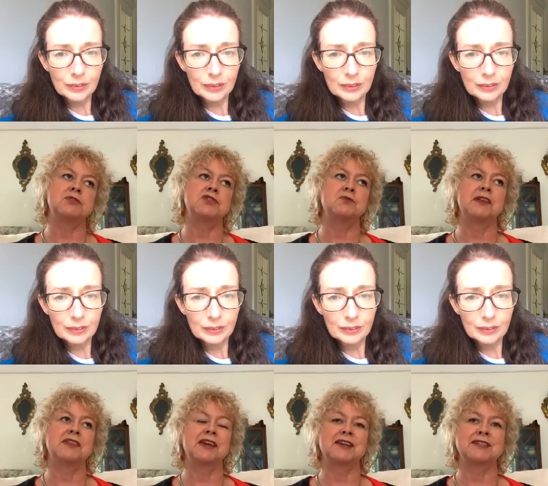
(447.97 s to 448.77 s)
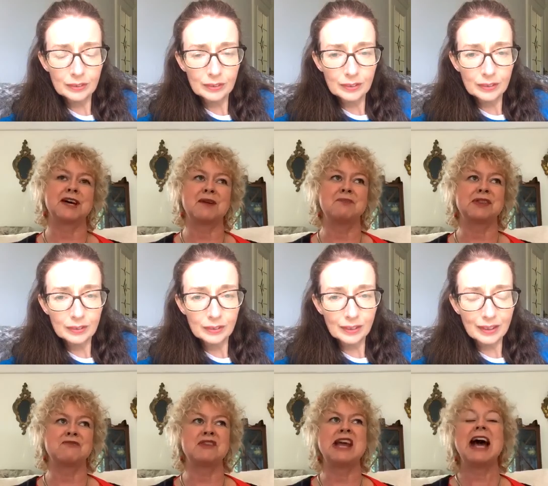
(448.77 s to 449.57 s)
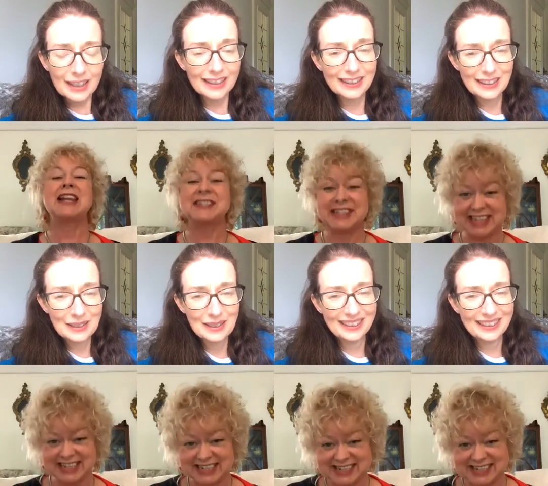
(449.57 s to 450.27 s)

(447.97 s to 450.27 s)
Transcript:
Speaker 1: one thing at a time but the reality is